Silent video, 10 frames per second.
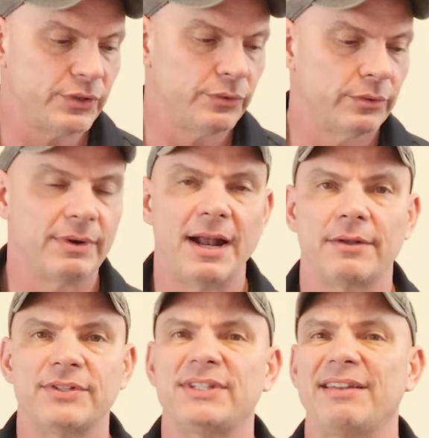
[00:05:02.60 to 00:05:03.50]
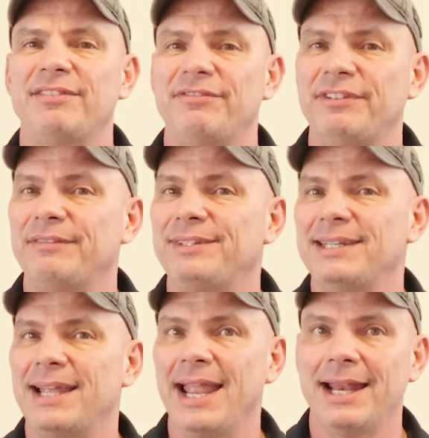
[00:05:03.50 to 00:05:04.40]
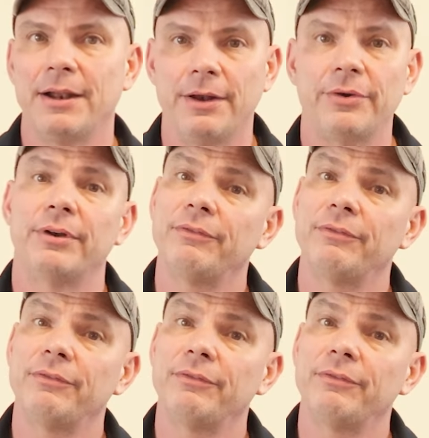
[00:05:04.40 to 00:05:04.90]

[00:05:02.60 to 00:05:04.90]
to around 750 to 800,